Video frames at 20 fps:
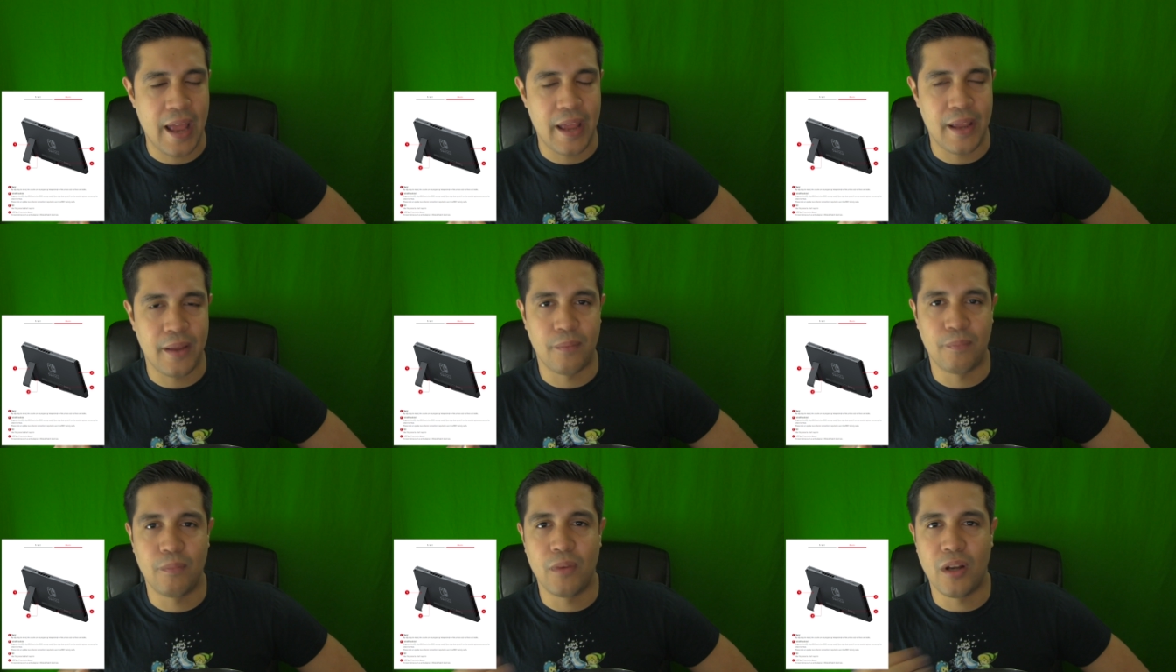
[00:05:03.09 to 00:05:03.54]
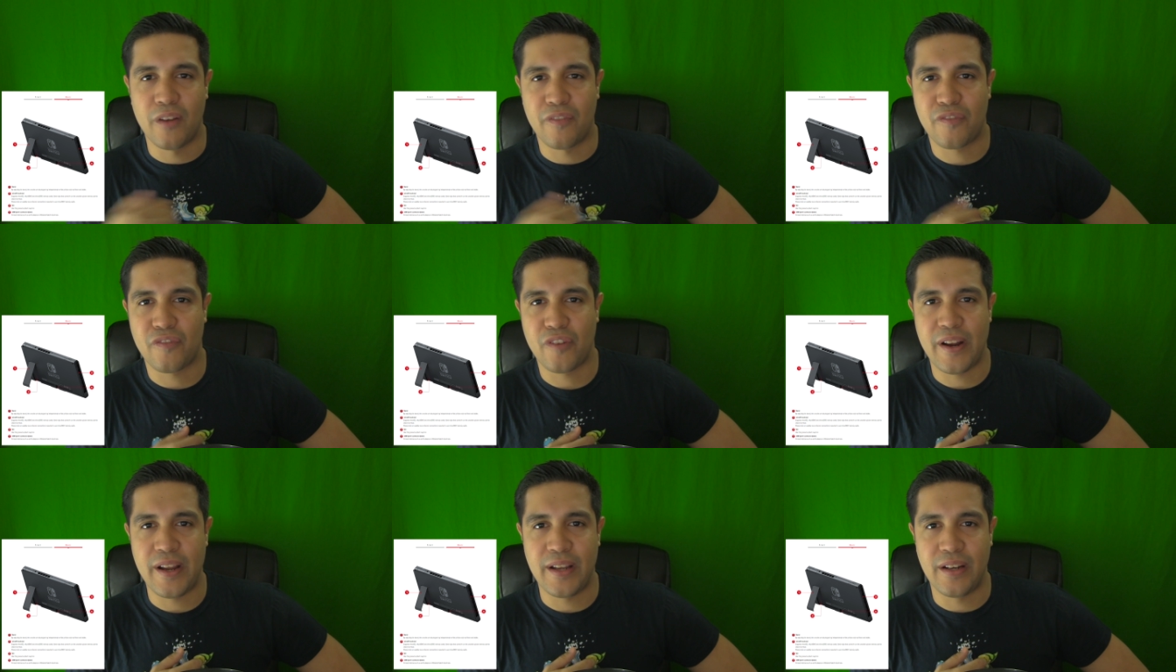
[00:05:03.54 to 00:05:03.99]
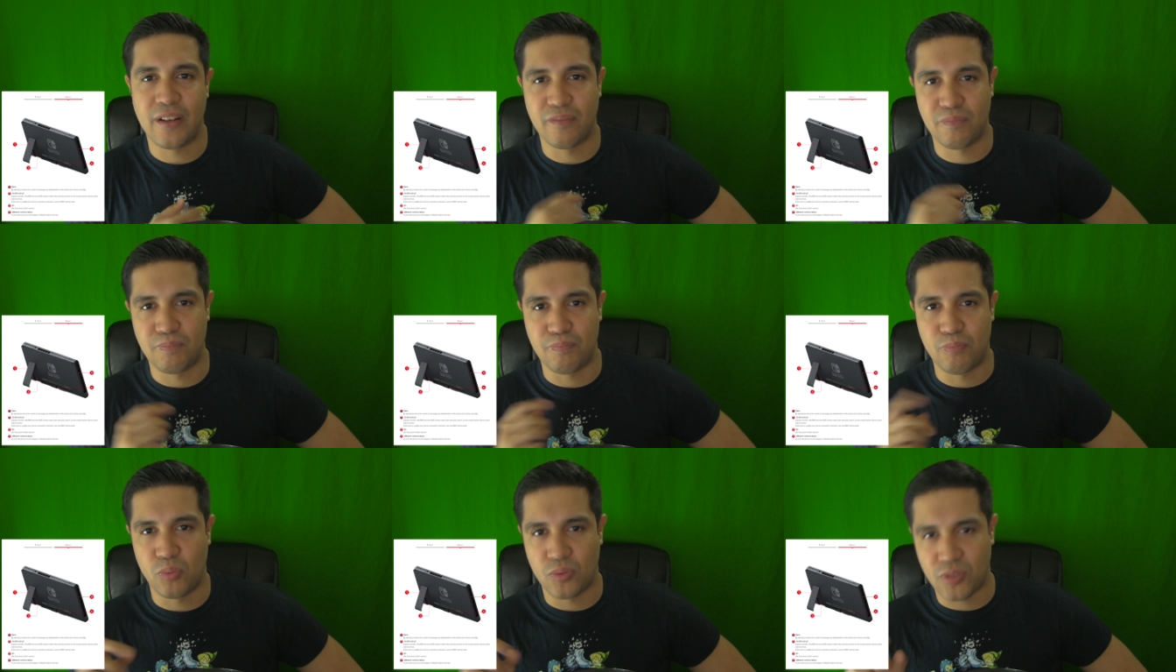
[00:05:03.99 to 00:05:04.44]
I'm afraid
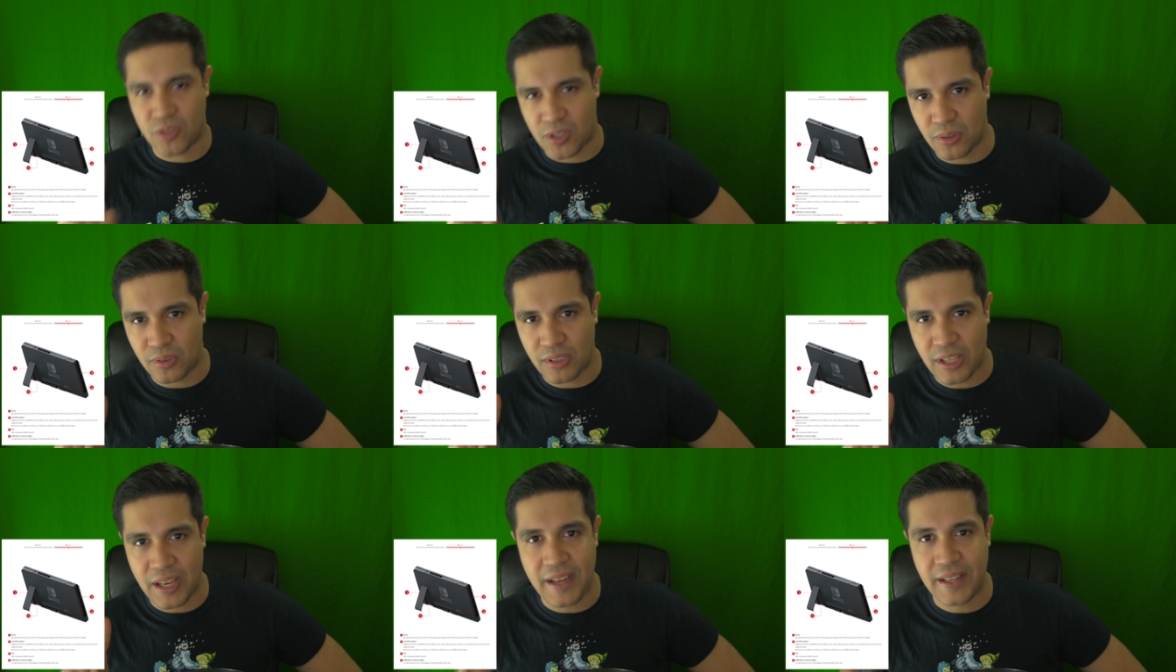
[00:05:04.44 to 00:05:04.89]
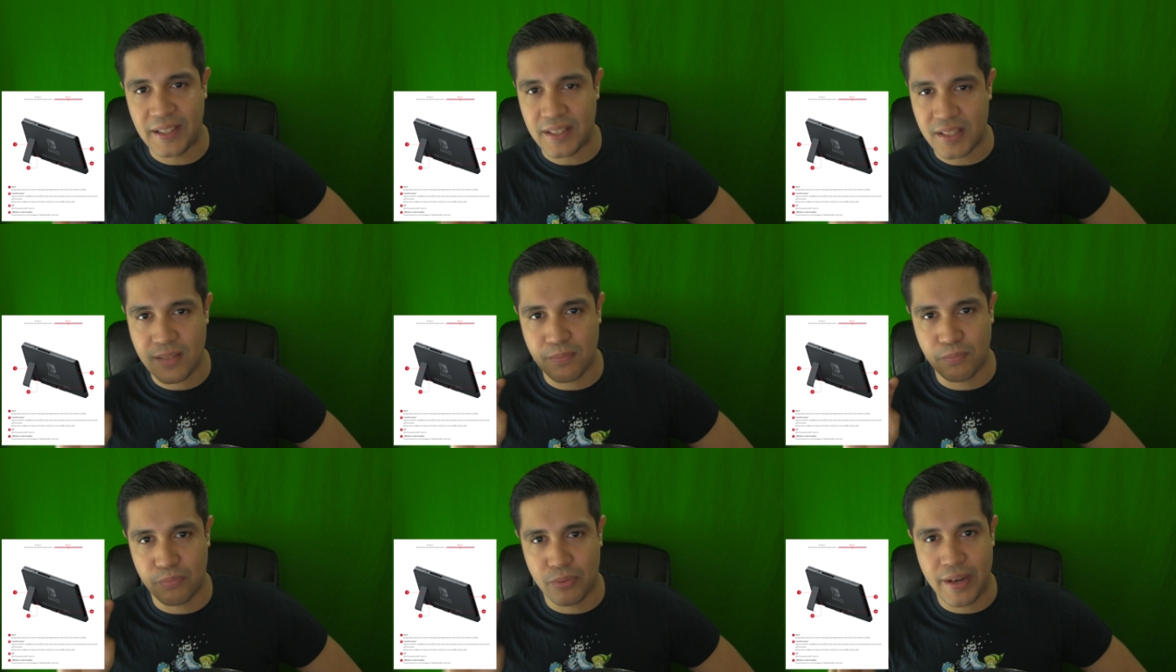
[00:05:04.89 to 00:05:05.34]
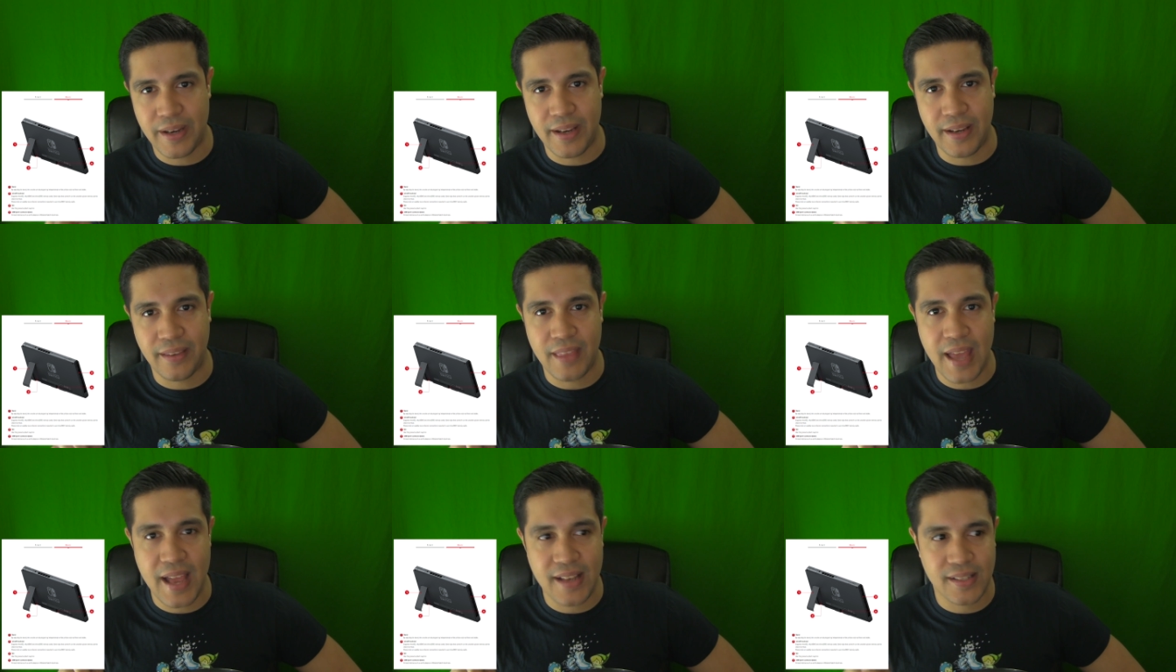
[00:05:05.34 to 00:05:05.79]
of two things:
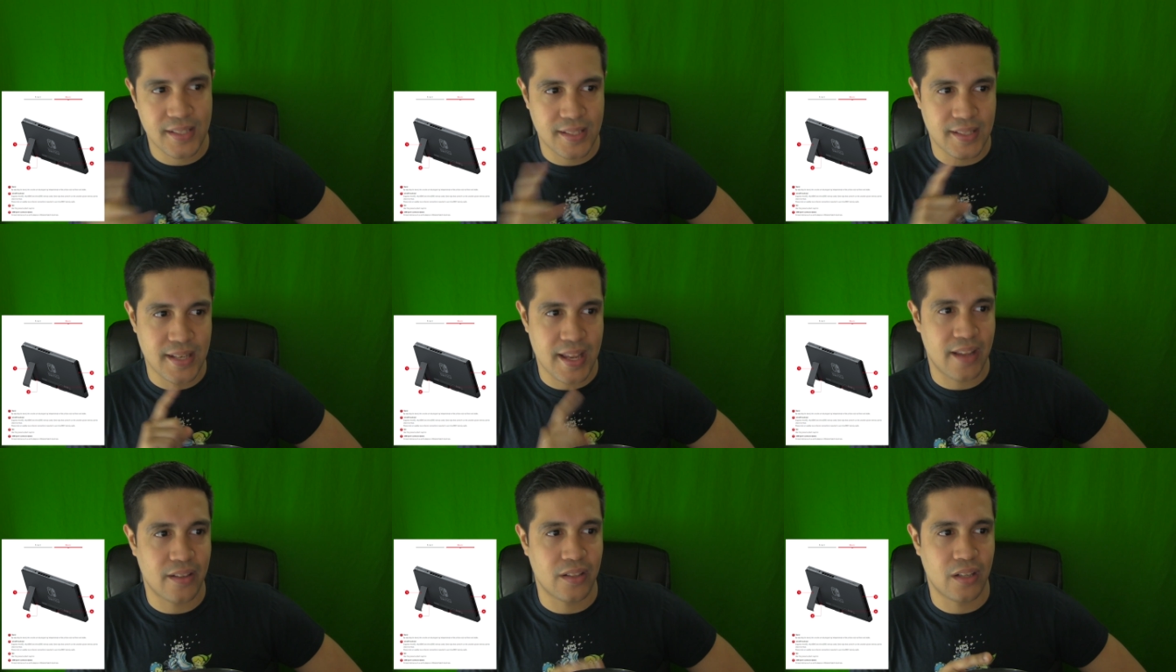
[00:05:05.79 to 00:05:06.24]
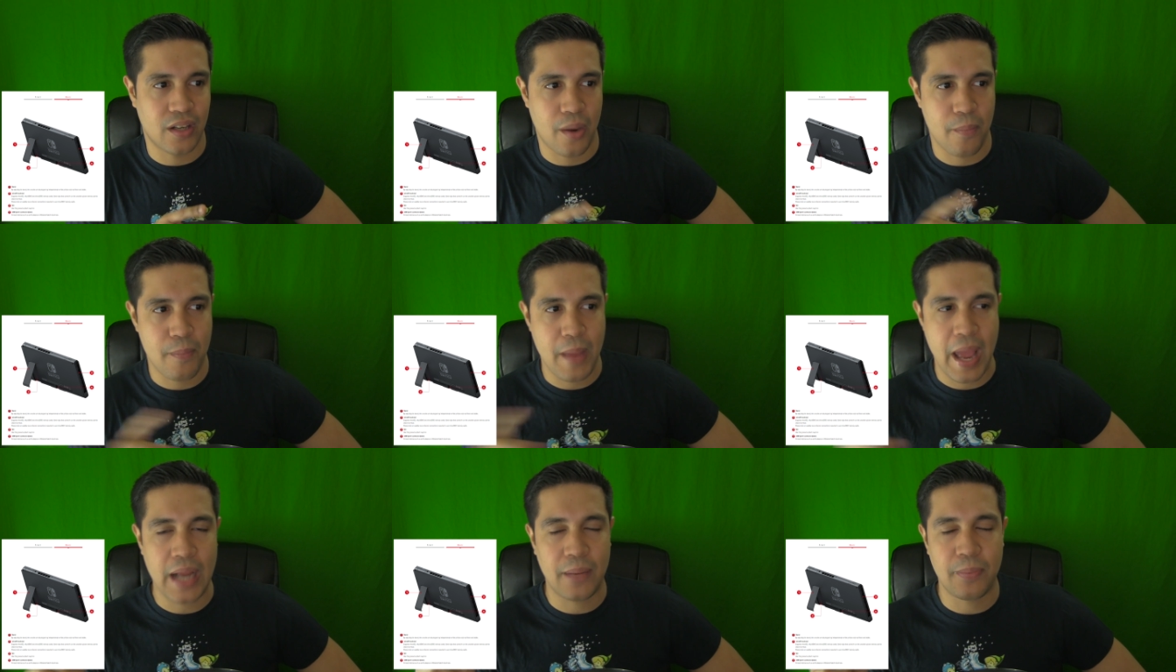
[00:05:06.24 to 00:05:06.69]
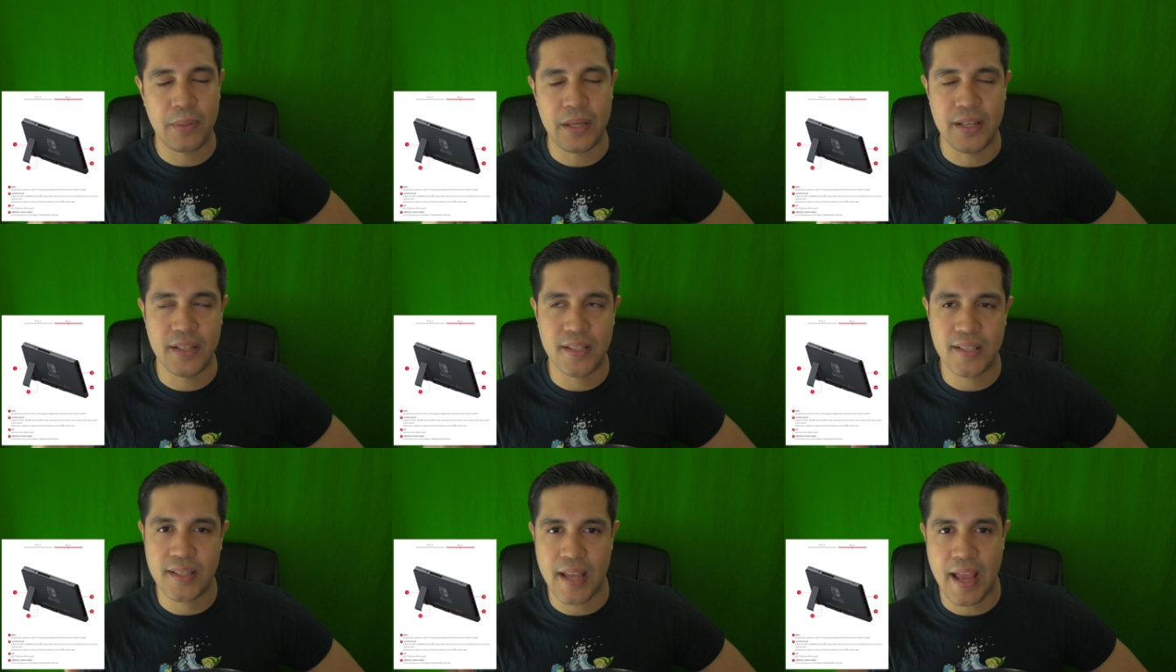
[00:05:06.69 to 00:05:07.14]
breaking that stand on the back
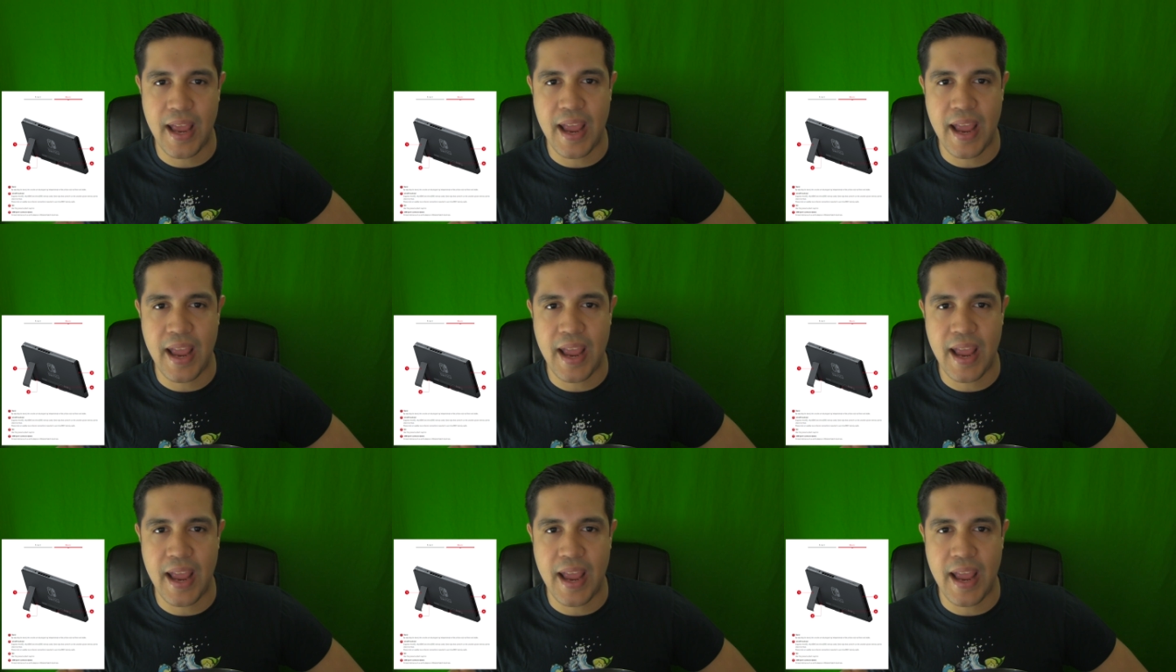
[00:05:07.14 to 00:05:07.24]
piece,